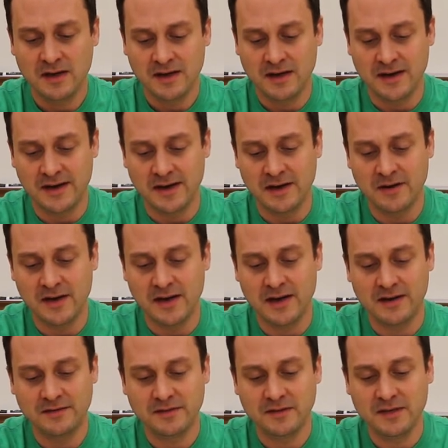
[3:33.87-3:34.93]
I now
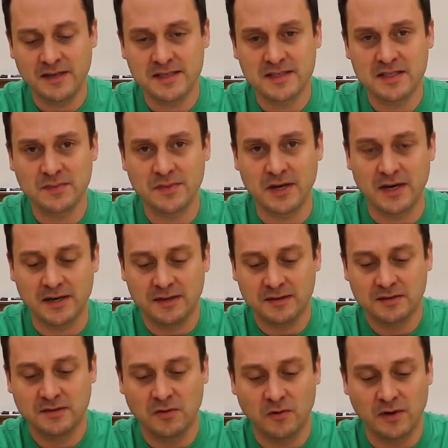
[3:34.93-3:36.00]
have a slip knot,
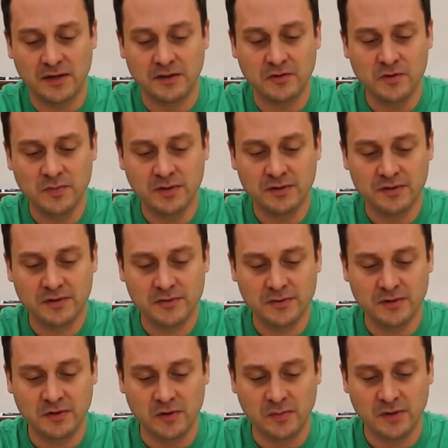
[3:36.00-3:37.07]
or a loop through
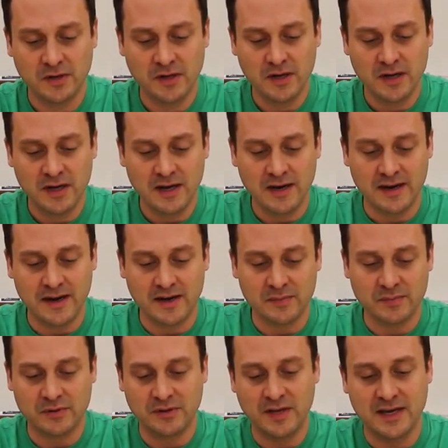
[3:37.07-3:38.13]
a loop. And I can
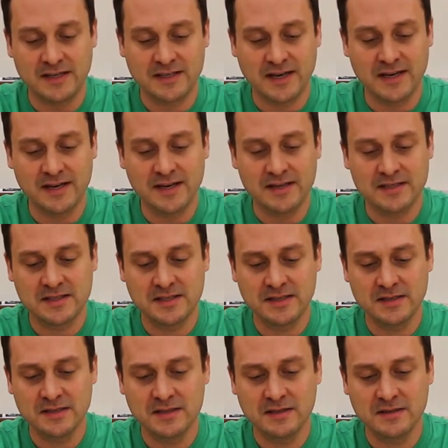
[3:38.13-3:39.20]
pull that tight against
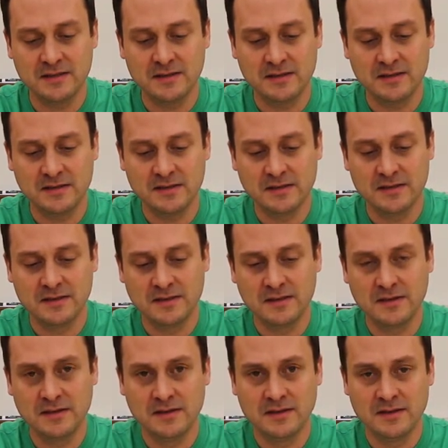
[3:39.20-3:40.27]
things.
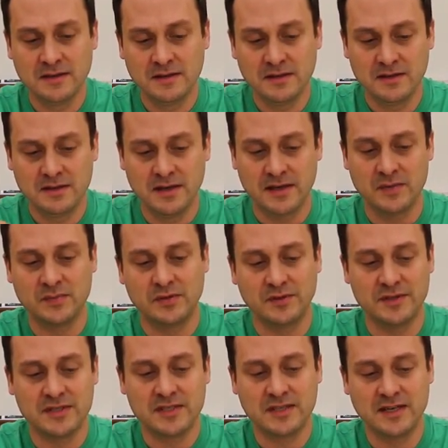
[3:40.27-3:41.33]
I can pull
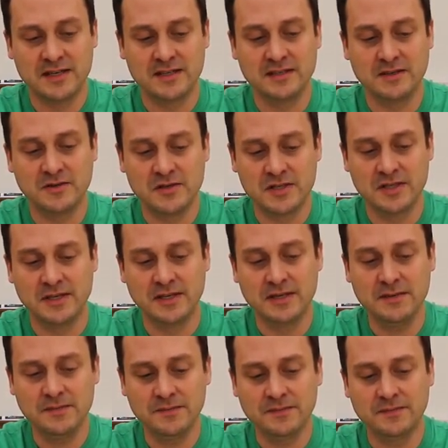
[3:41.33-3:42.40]
this side to loosen it
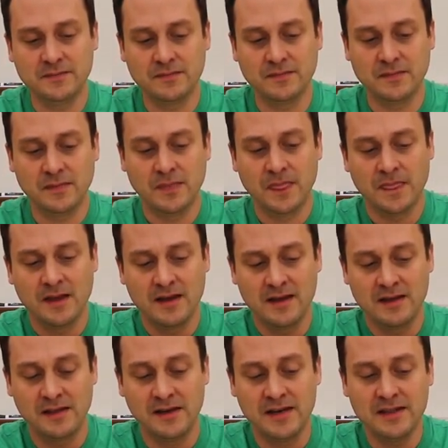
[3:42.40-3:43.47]
up.
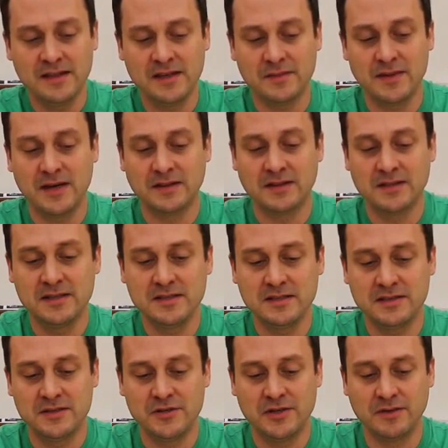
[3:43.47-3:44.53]
And the neat thing about these
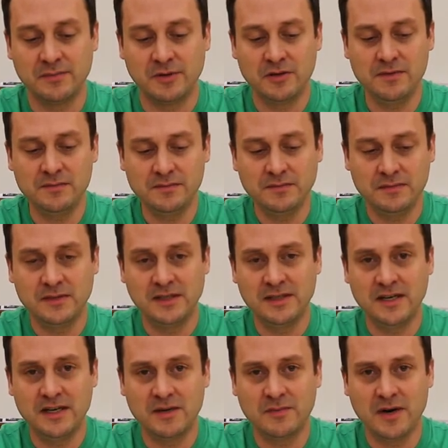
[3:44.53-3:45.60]
is you can pull them and
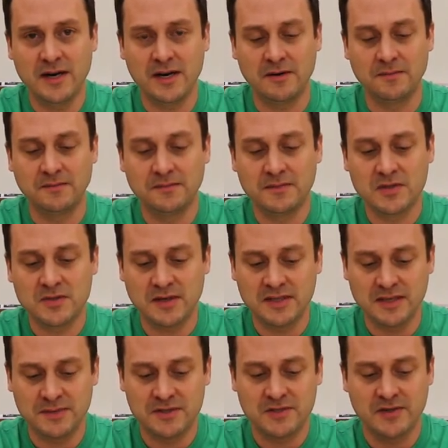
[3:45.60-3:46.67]
they come right out. So I'll
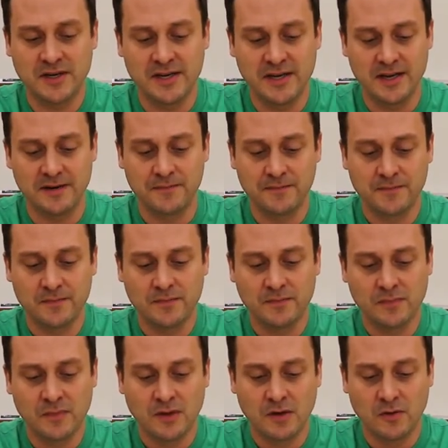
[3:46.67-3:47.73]
demonstrate again.
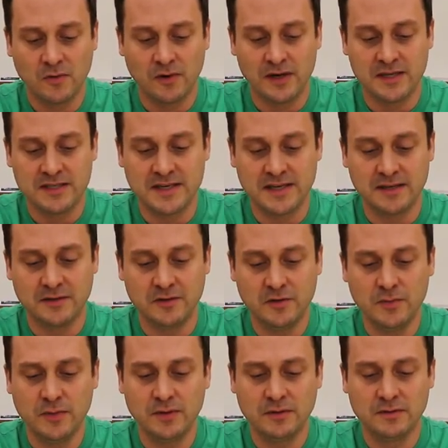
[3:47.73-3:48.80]
We're going to take a
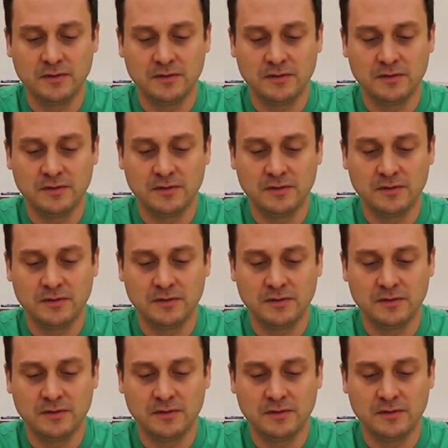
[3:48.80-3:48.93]
loop.